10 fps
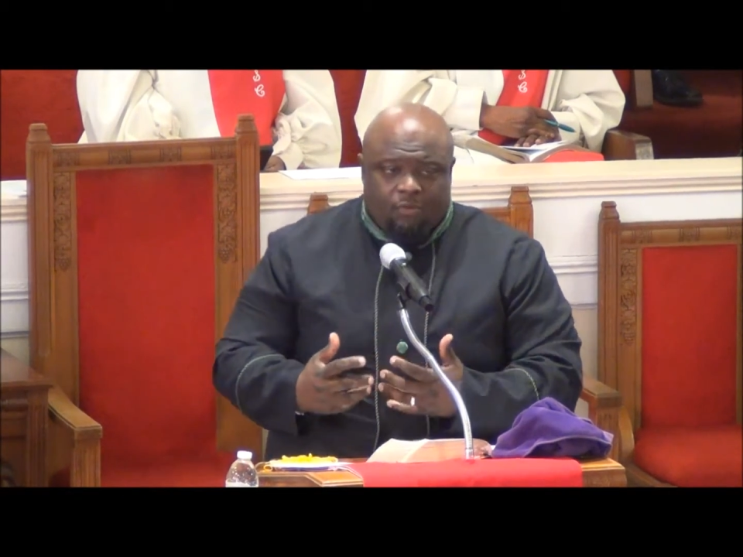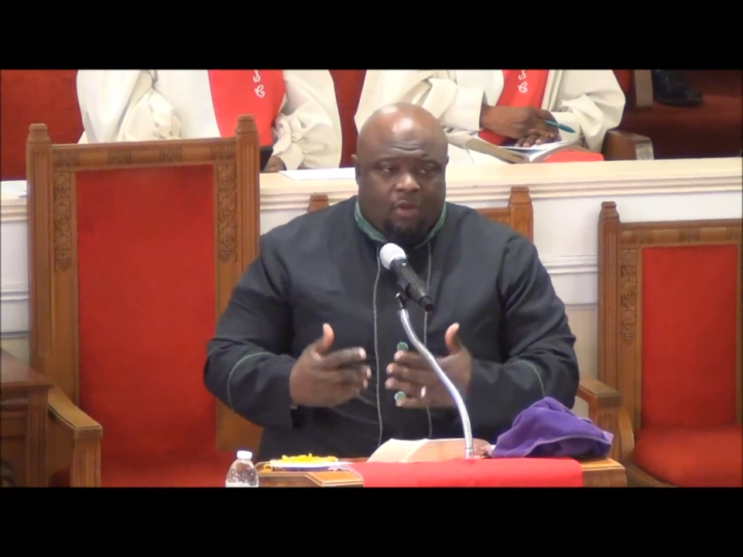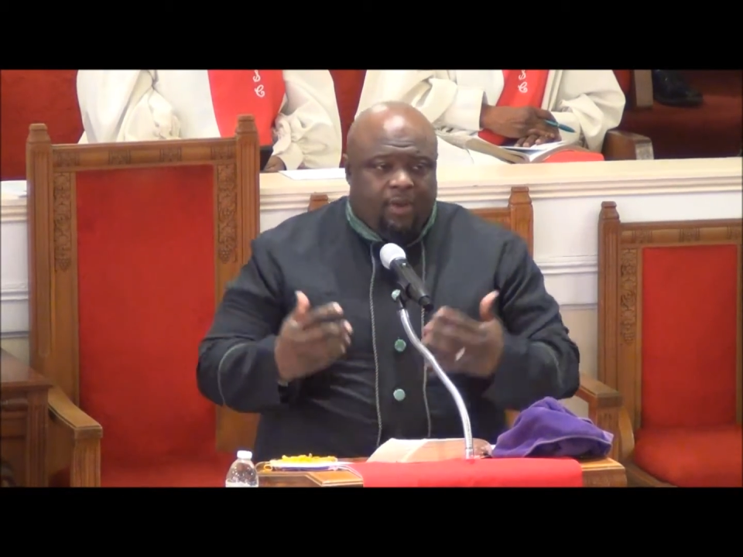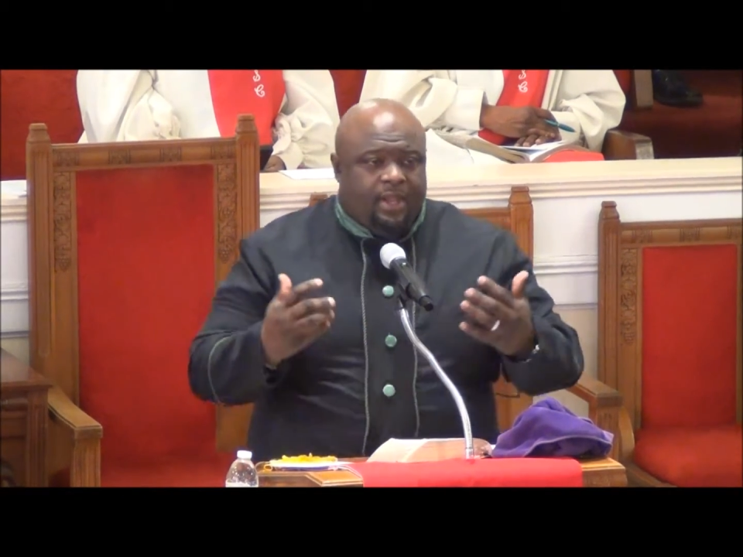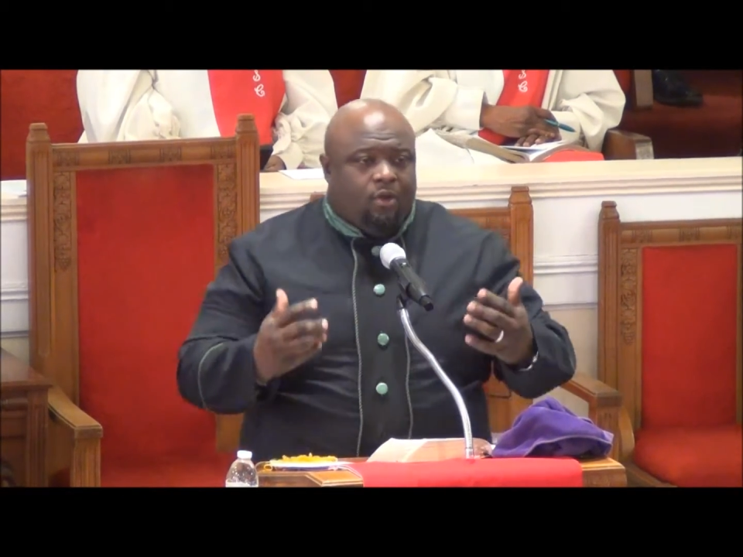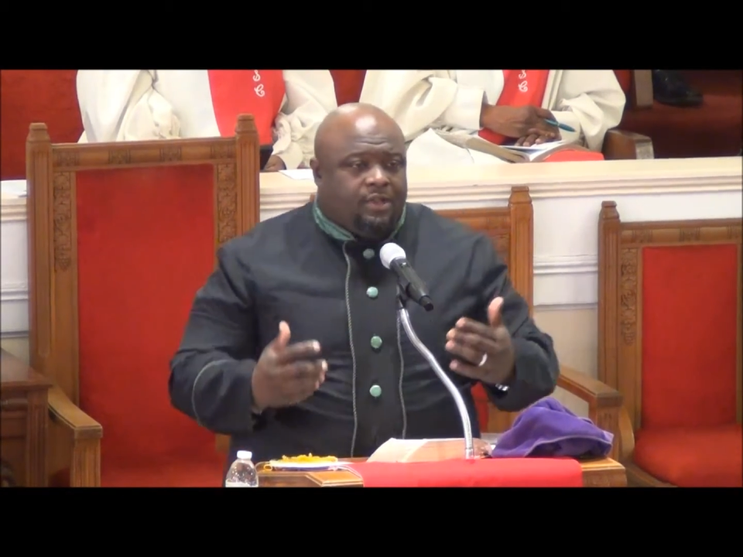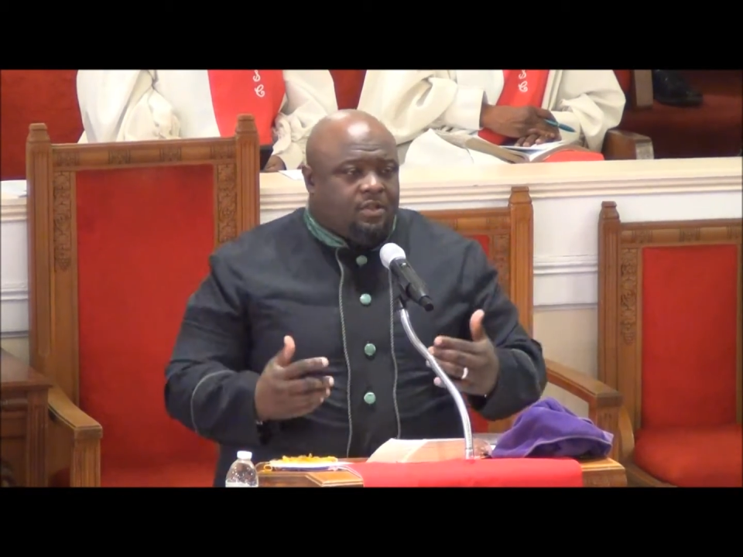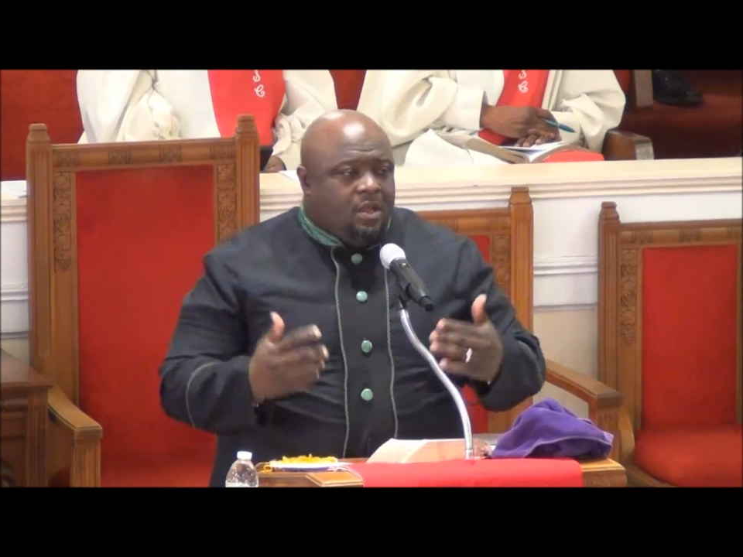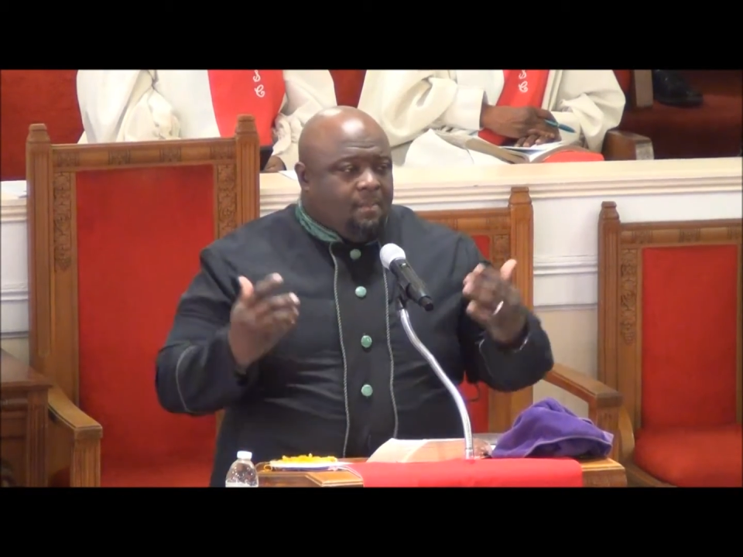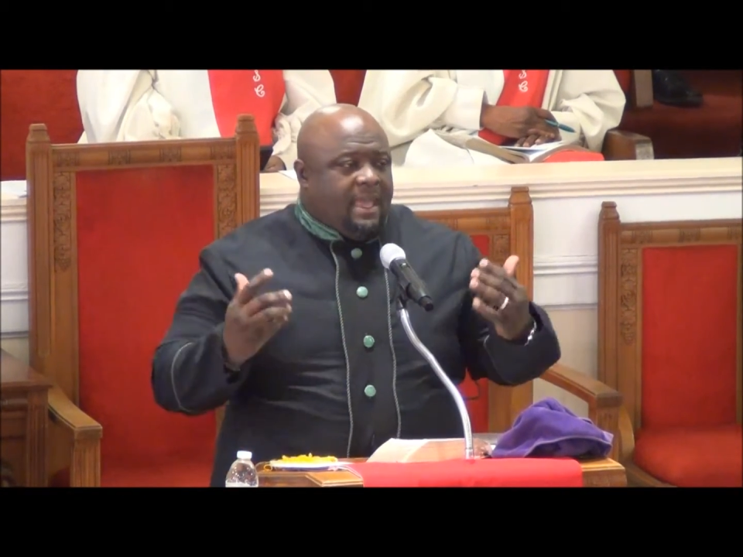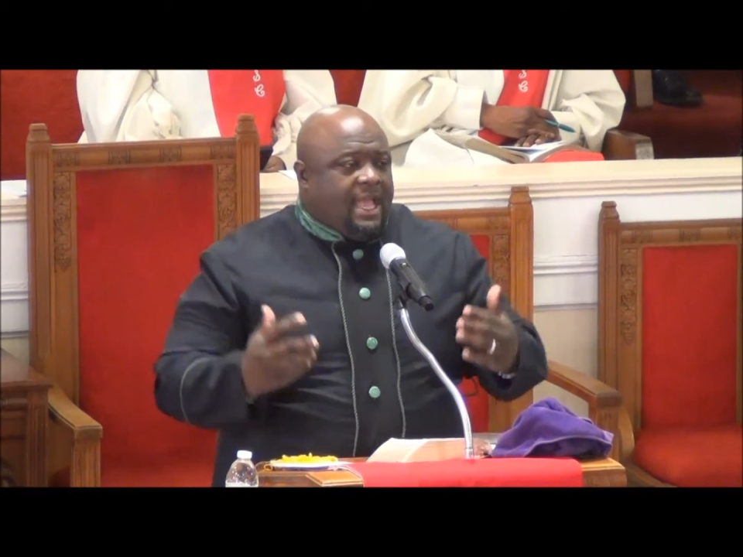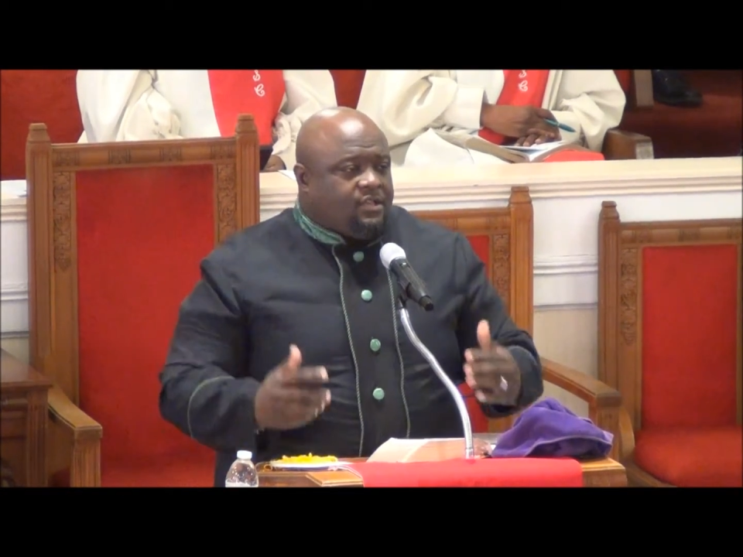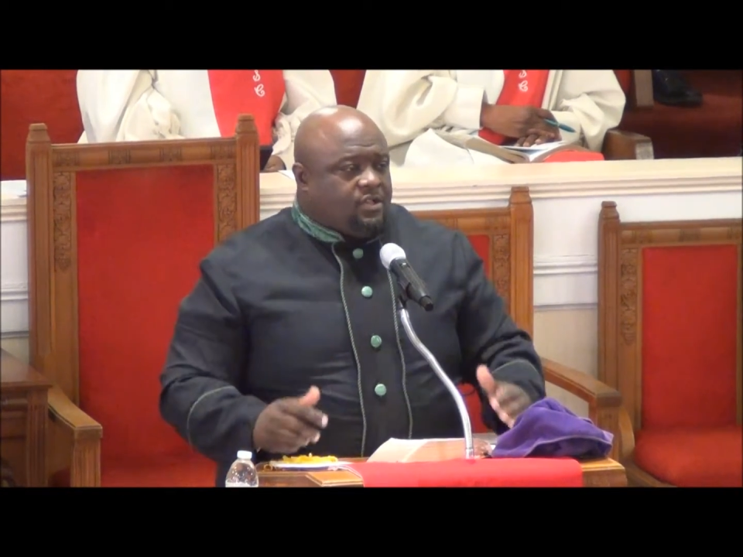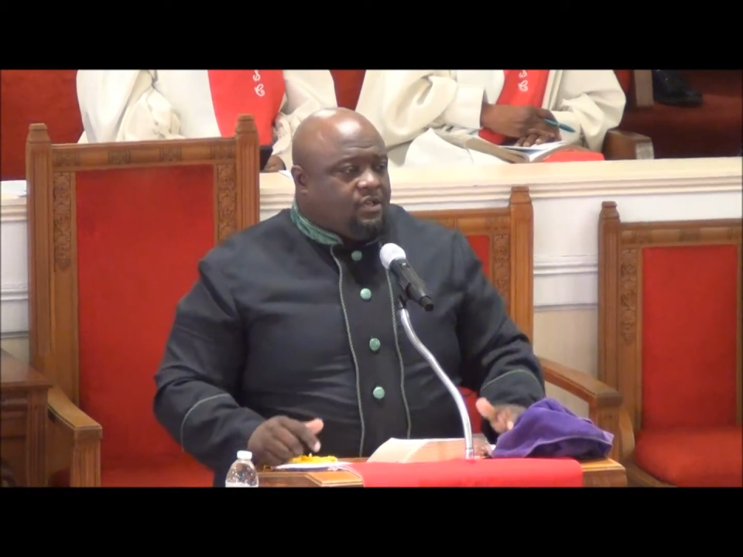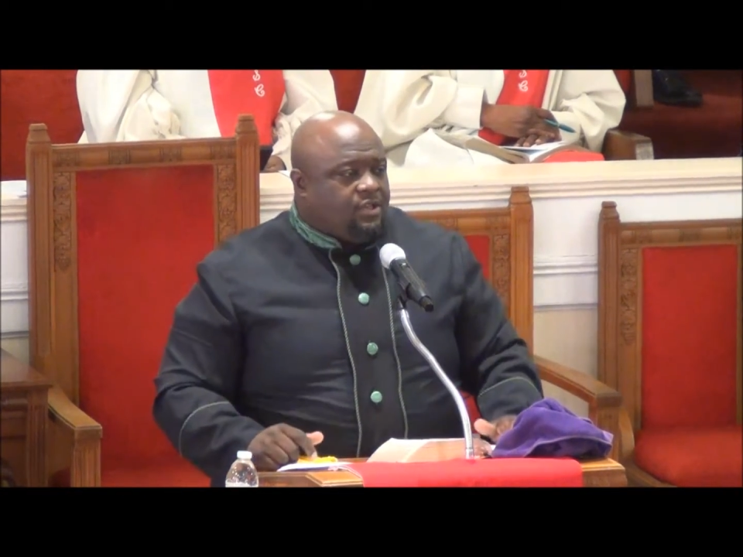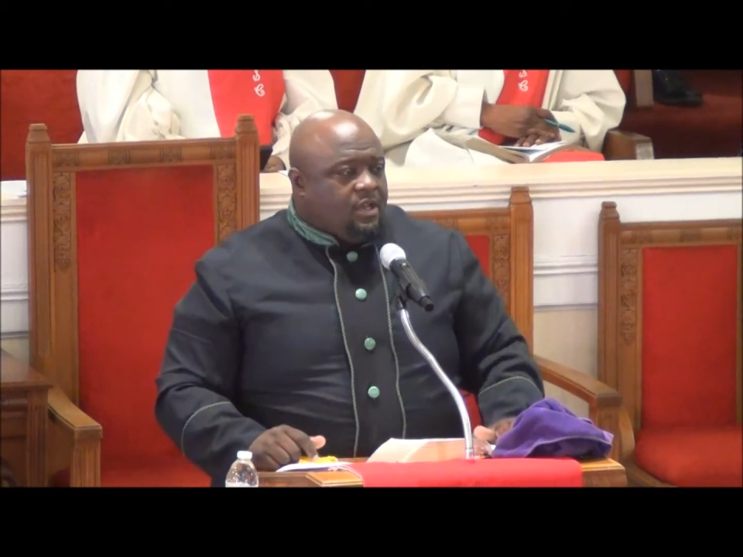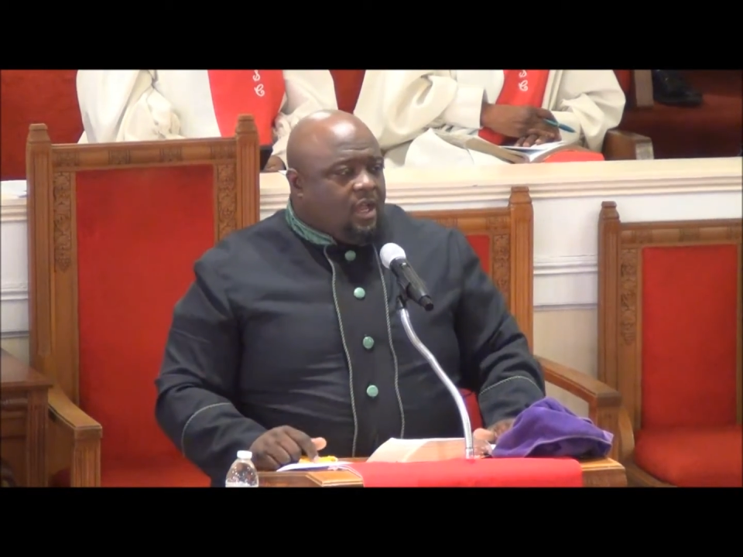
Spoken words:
what we know as pastors,